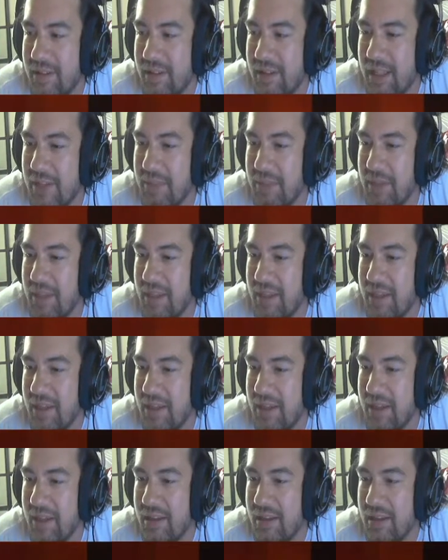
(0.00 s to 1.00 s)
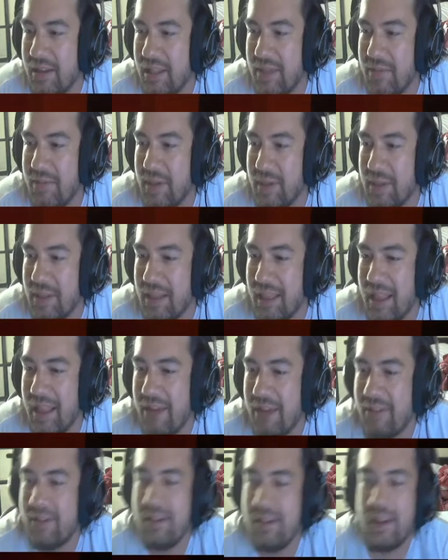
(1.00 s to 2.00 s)
It's me. It's me on the
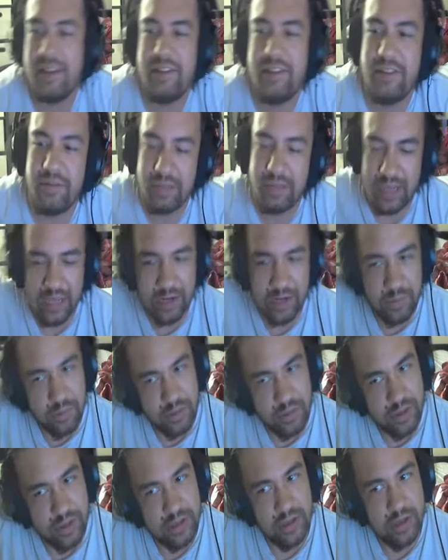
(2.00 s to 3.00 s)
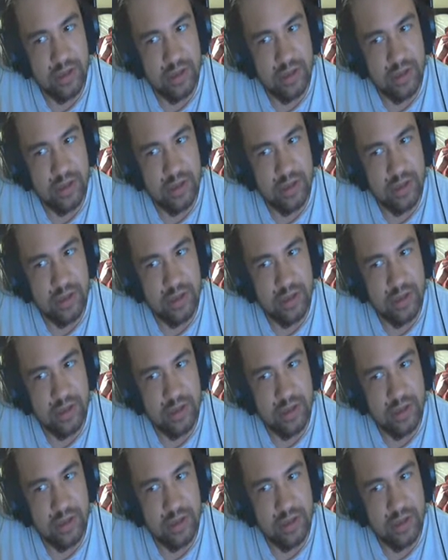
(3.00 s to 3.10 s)
cloud. I see you, Gator Boy.